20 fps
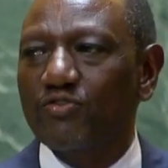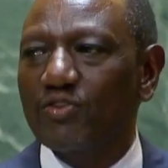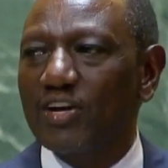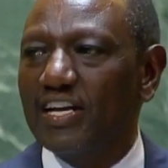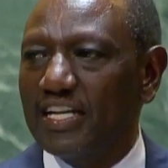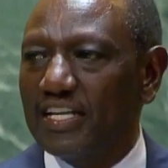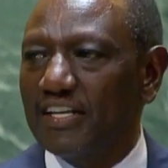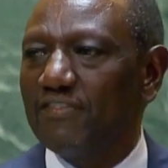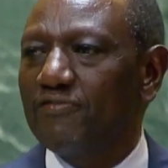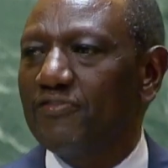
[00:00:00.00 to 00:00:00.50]

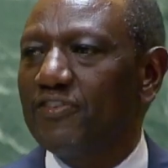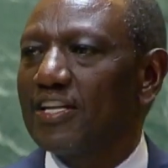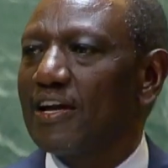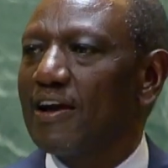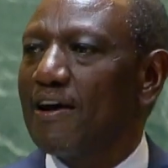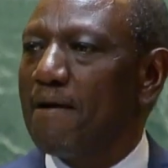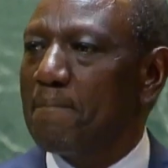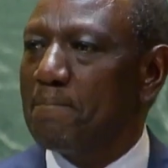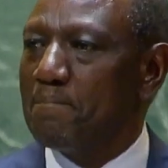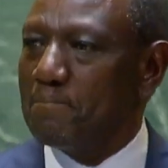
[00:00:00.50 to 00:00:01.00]
and
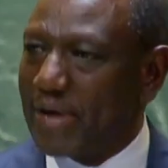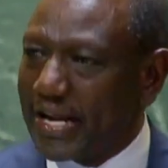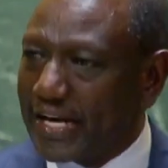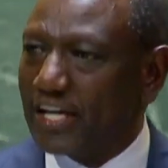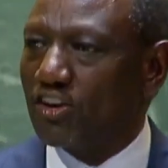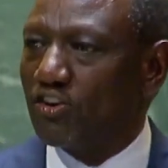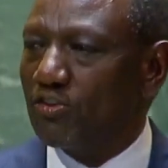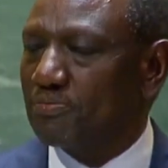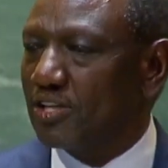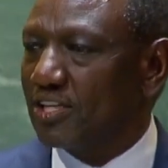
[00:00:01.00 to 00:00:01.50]
relieved
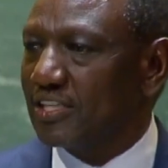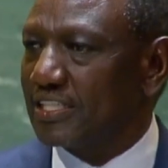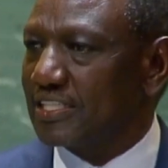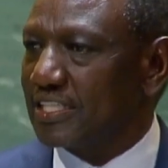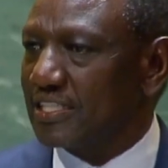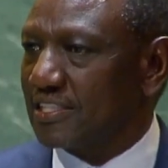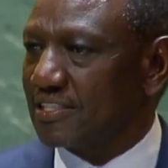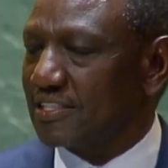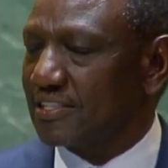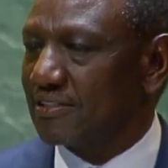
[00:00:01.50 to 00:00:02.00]
many
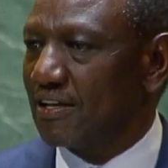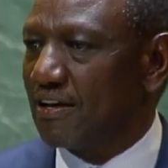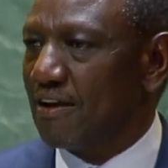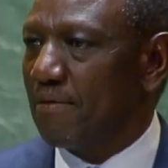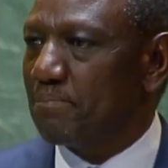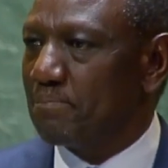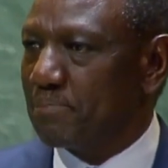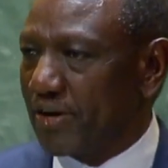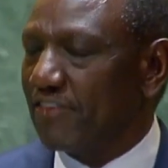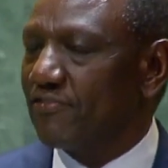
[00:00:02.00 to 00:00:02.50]

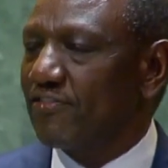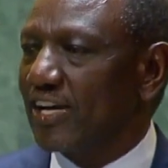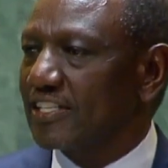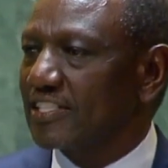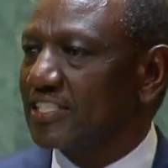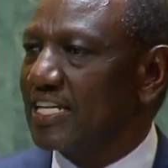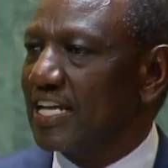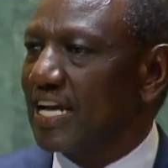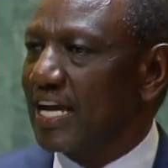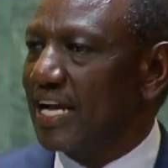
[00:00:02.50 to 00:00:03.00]
communities
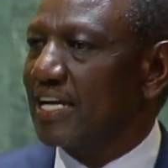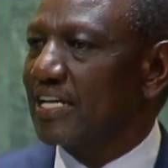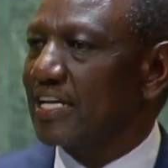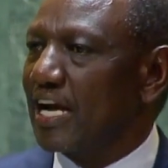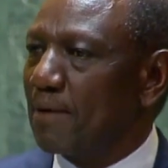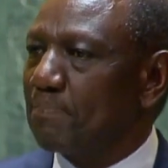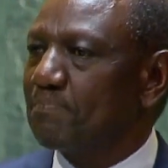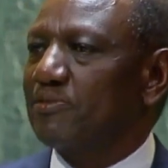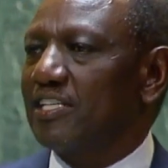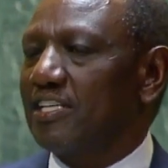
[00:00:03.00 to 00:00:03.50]
previously
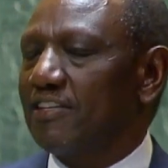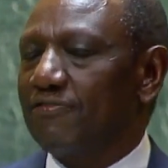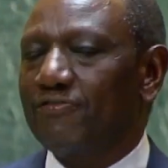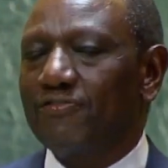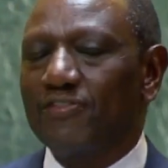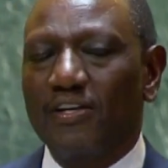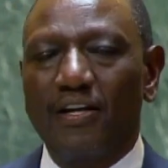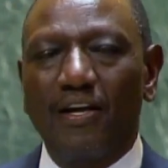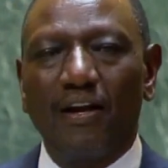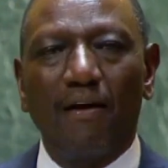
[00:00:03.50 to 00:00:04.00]
held
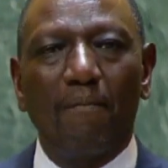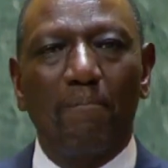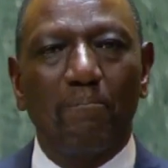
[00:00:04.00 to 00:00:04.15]
captive.